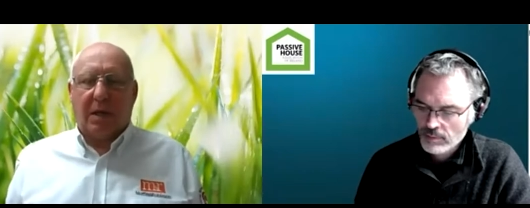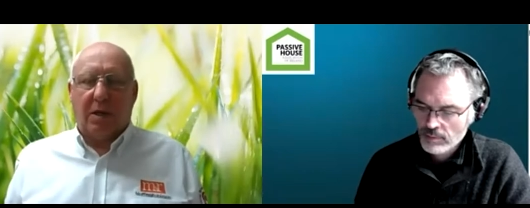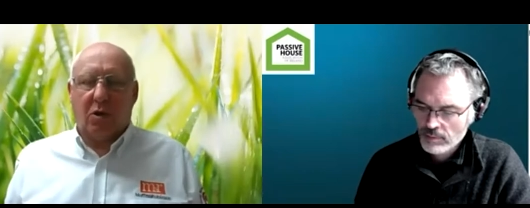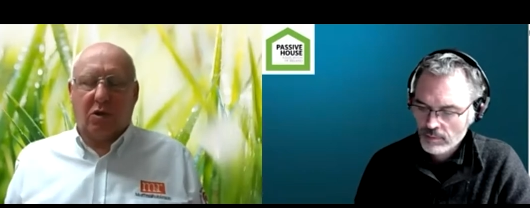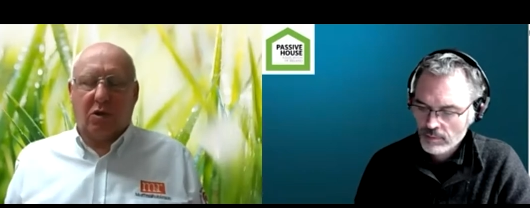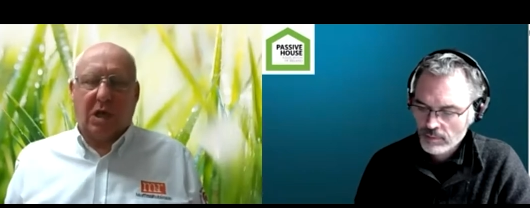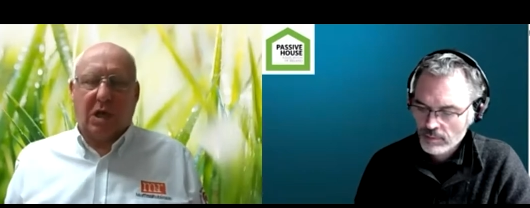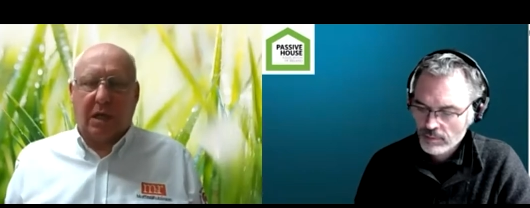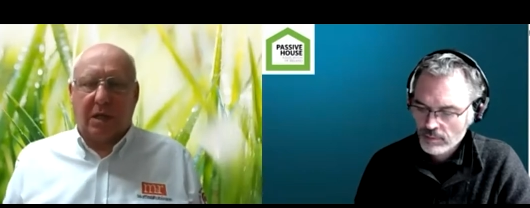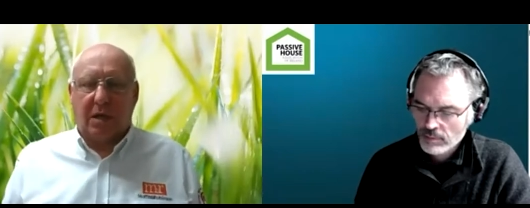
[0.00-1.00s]
Speaker 1: ducts in
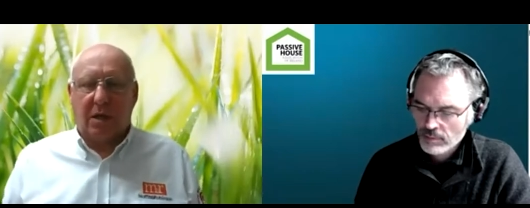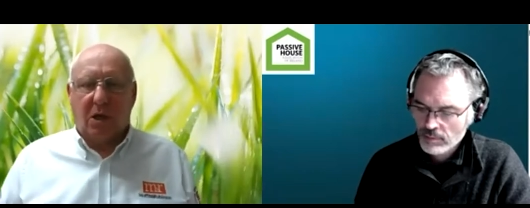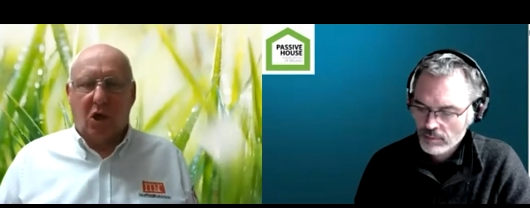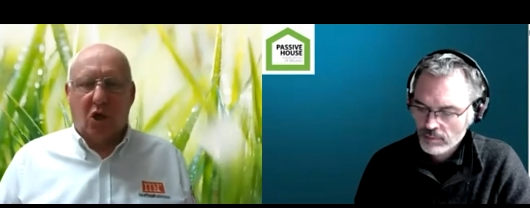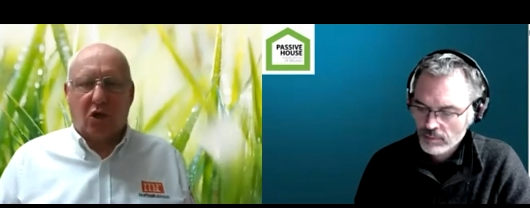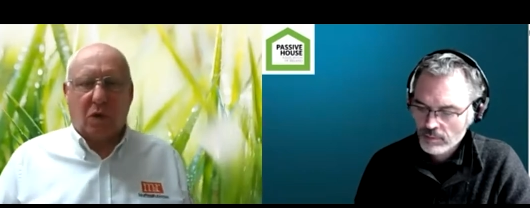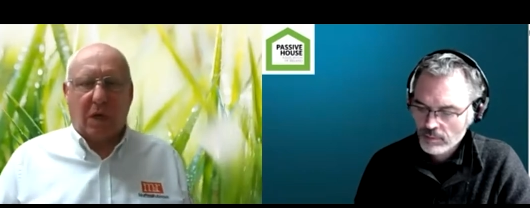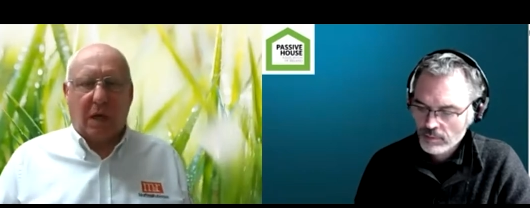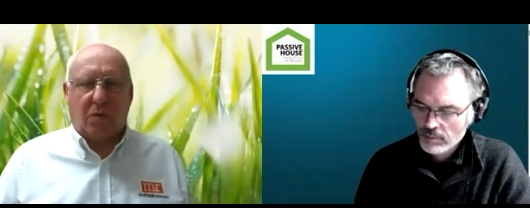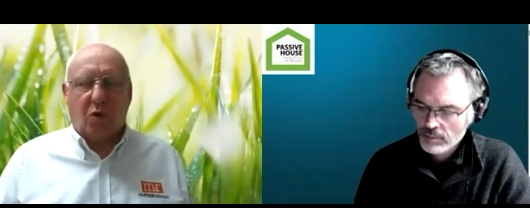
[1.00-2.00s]
it so it,
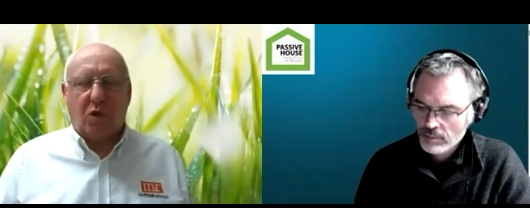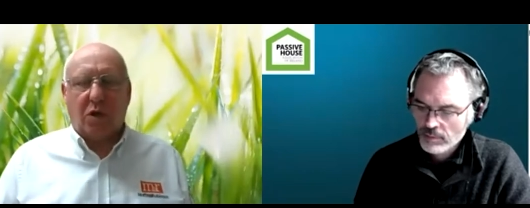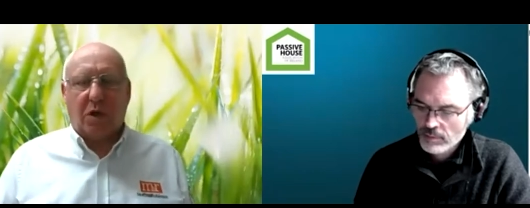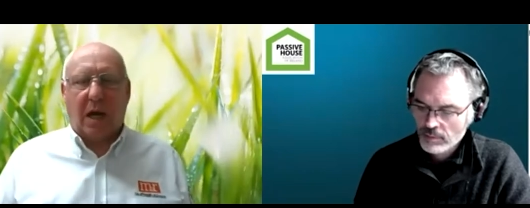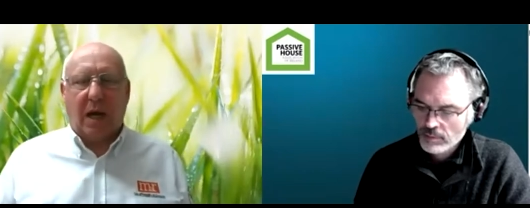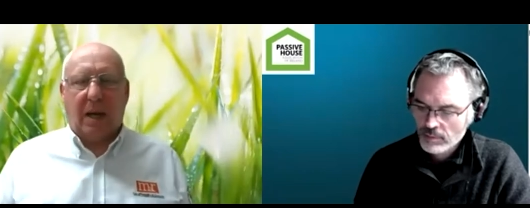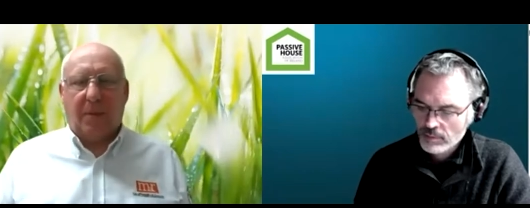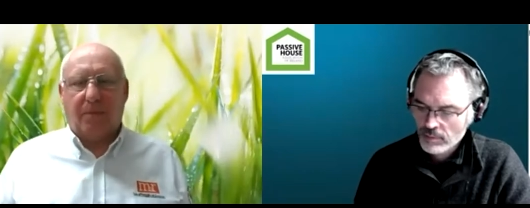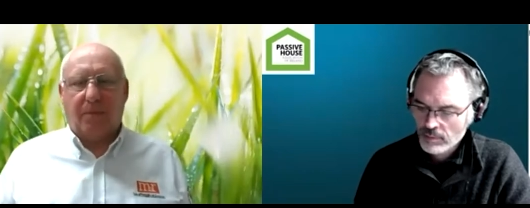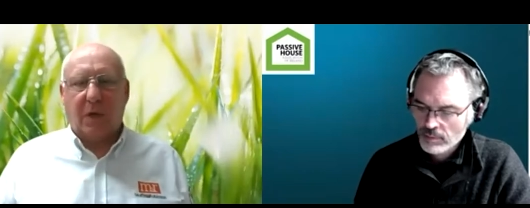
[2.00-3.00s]
it wouldn't
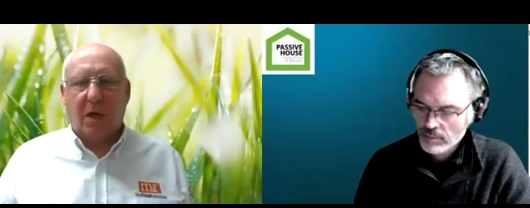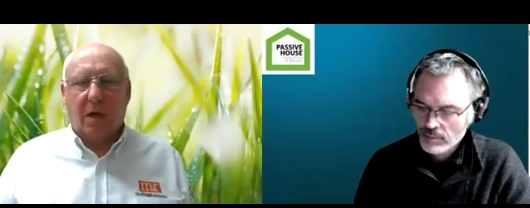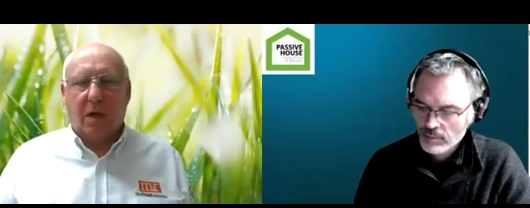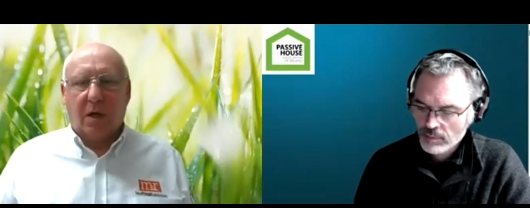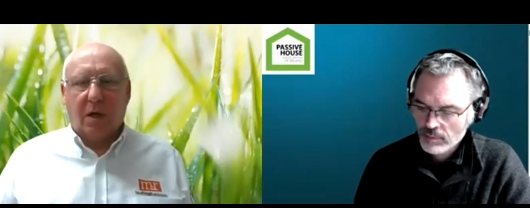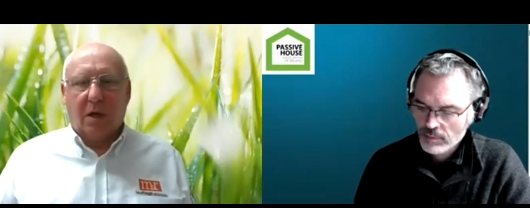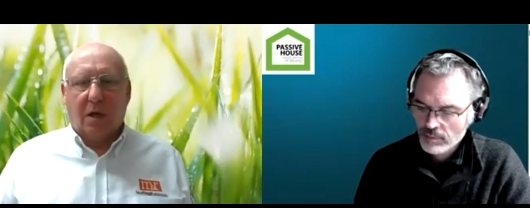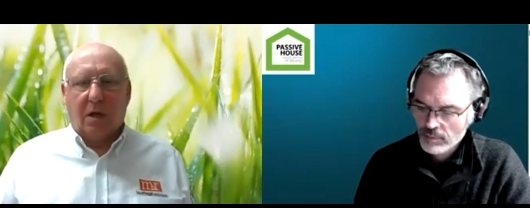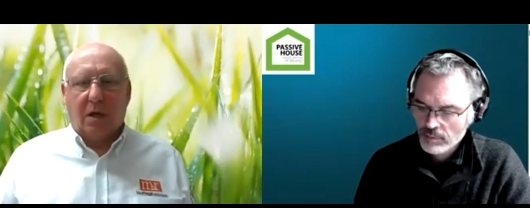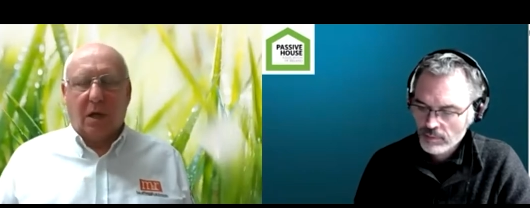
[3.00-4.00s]
um,
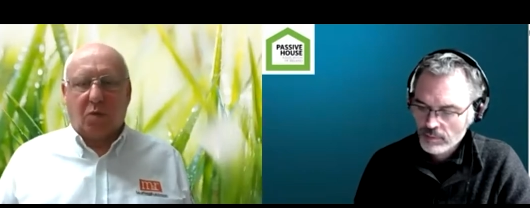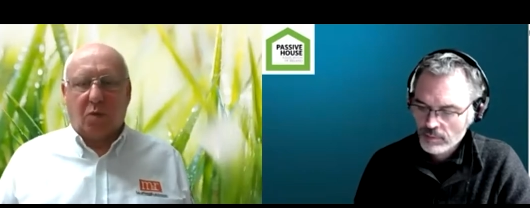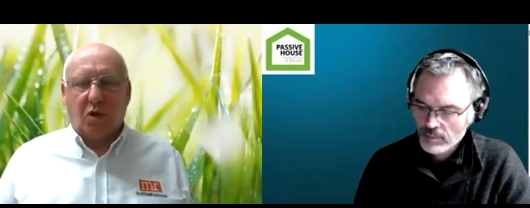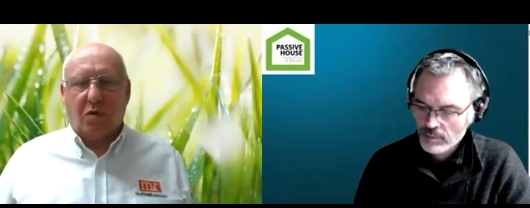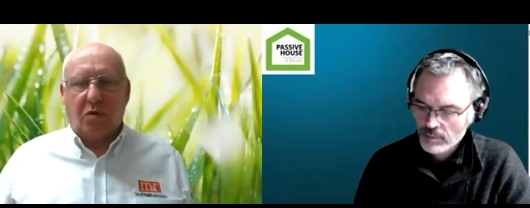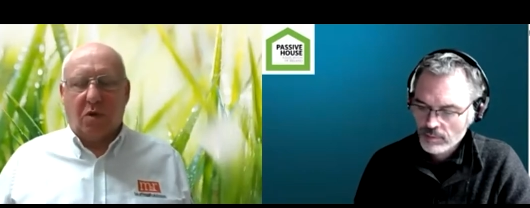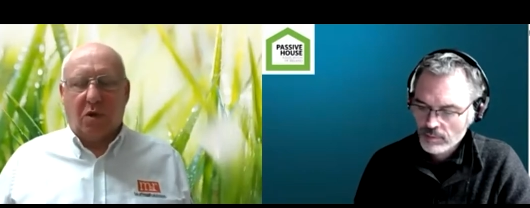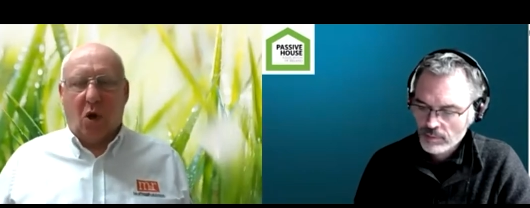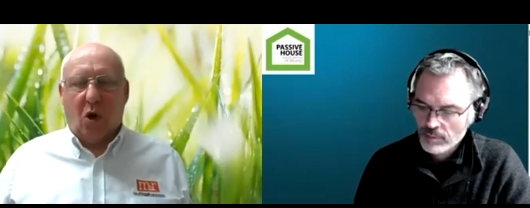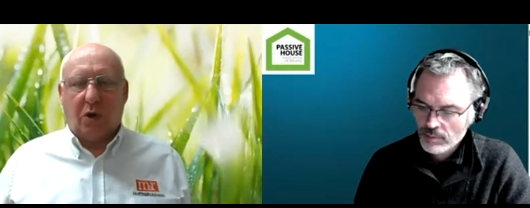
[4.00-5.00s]
it wouldn't
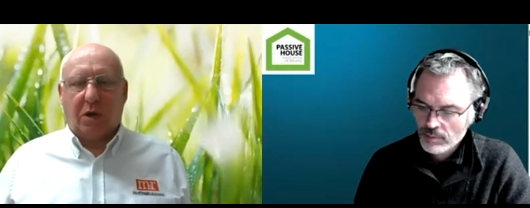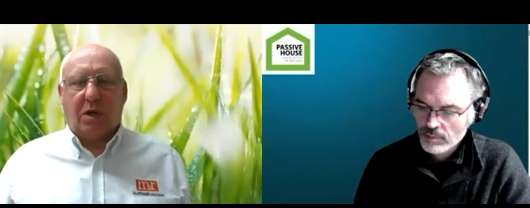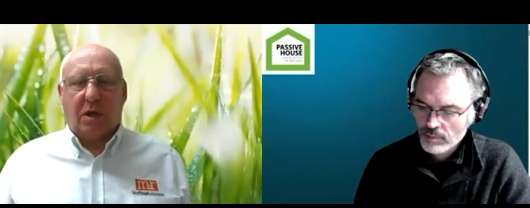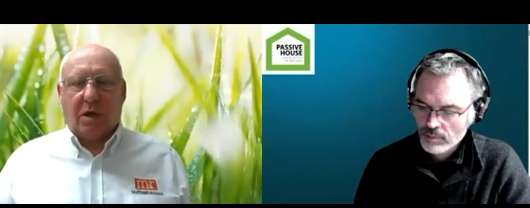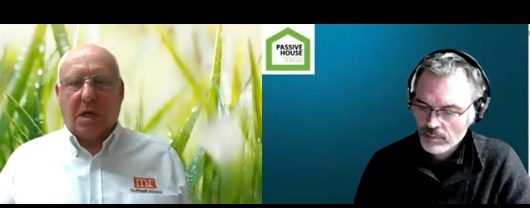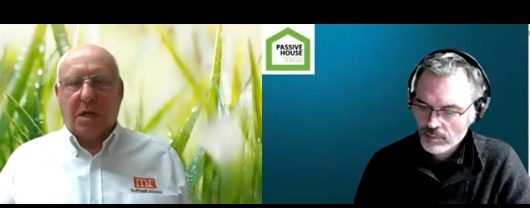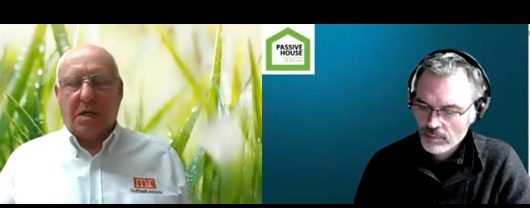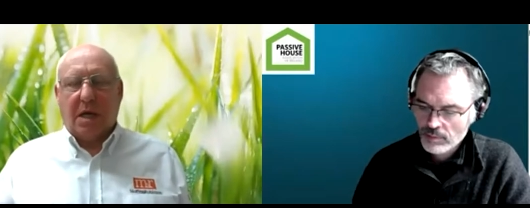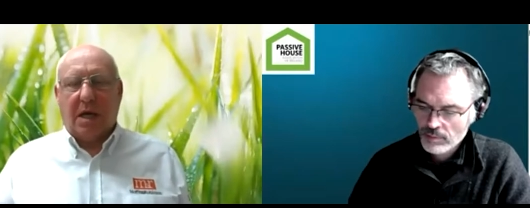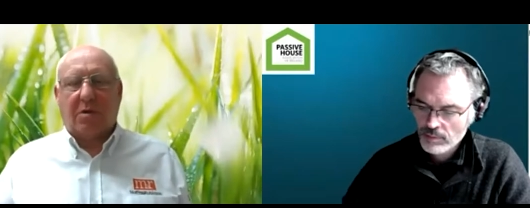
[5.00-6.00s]
hurt
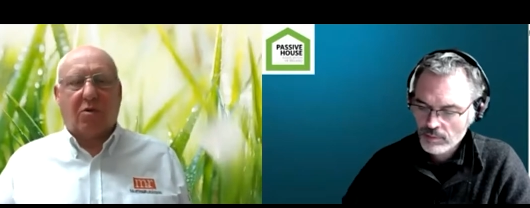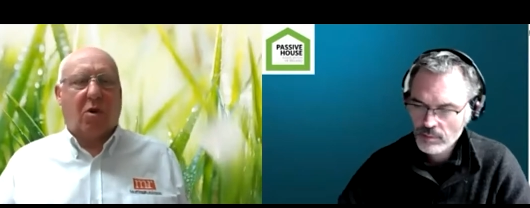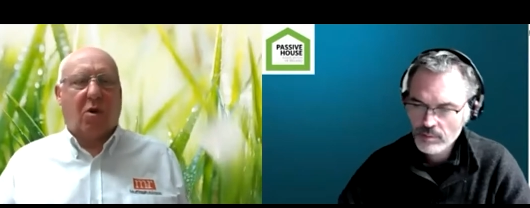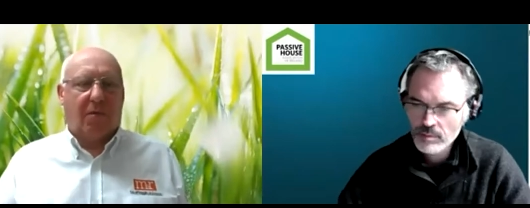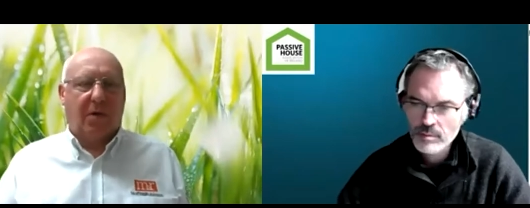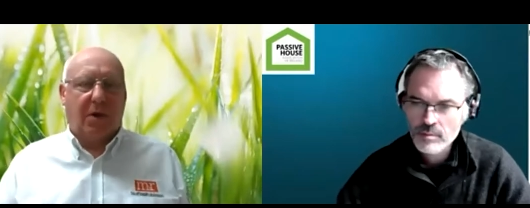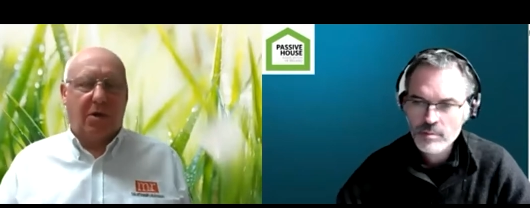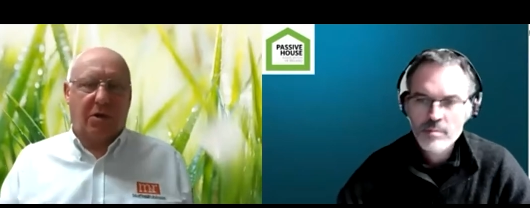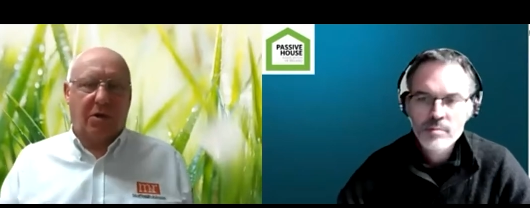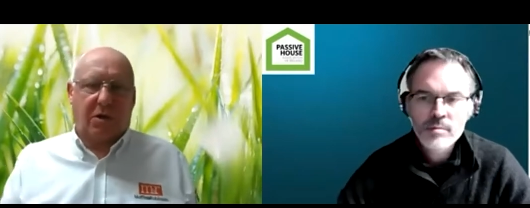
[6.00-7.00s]
the heat recovery
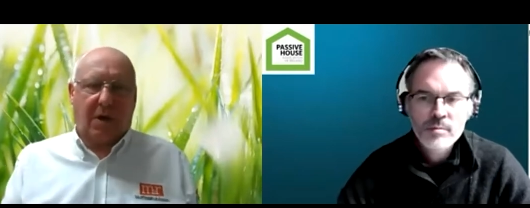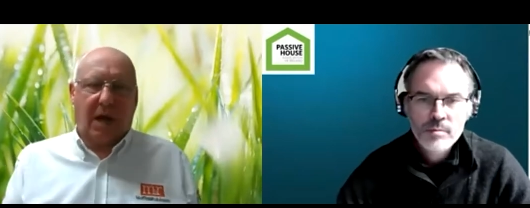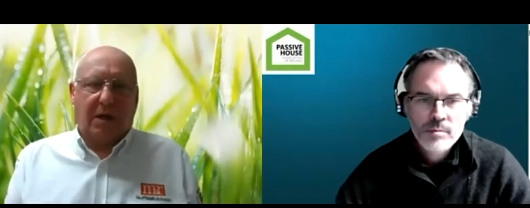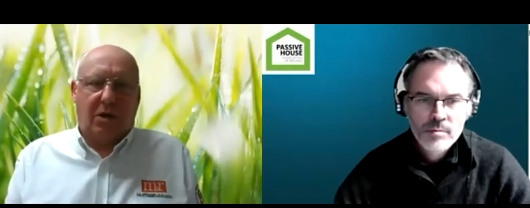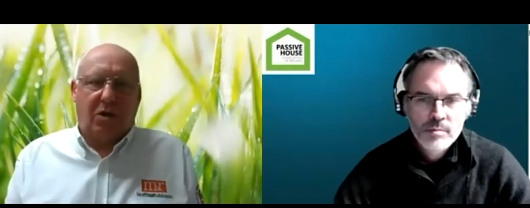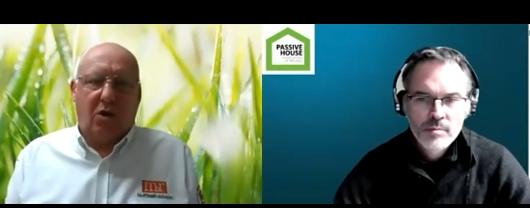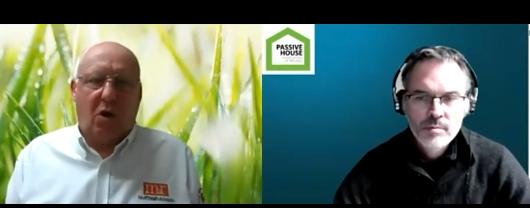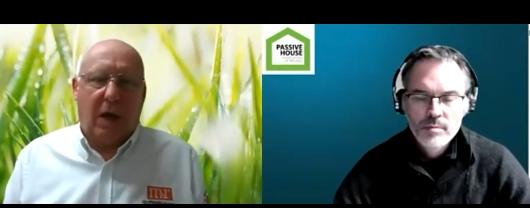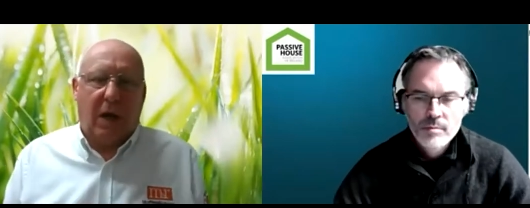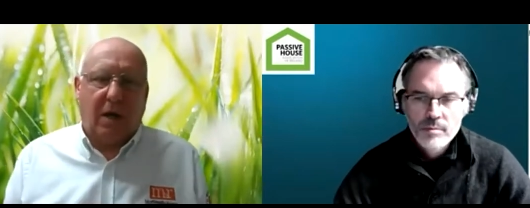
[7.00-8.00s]
unit trying to
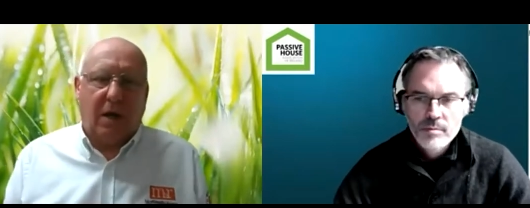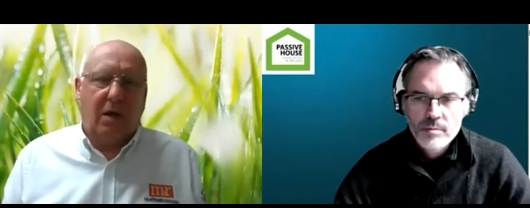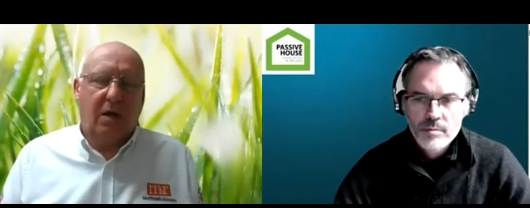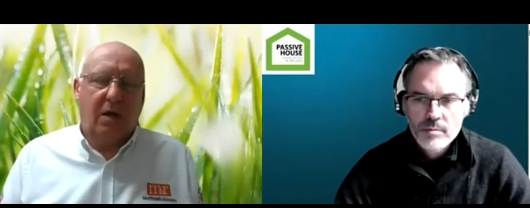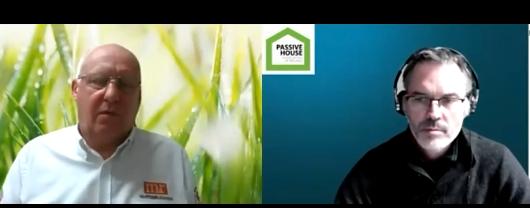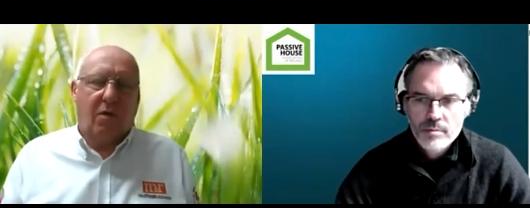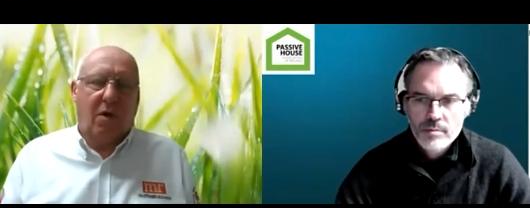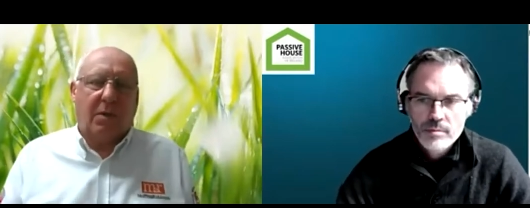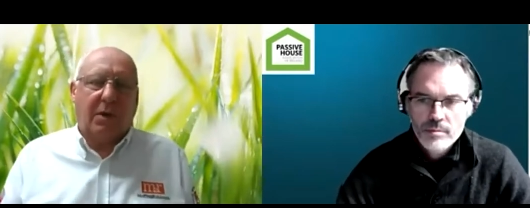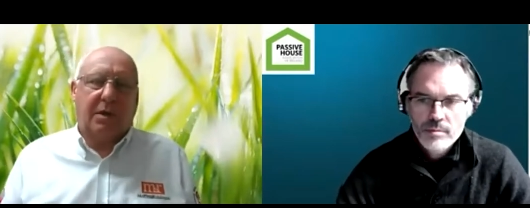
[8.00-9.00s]
draw air
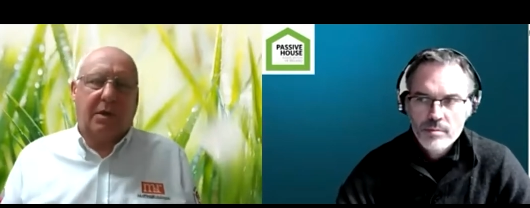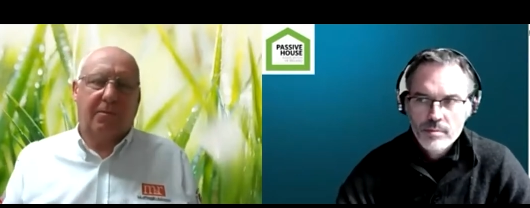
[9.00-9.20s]
from it.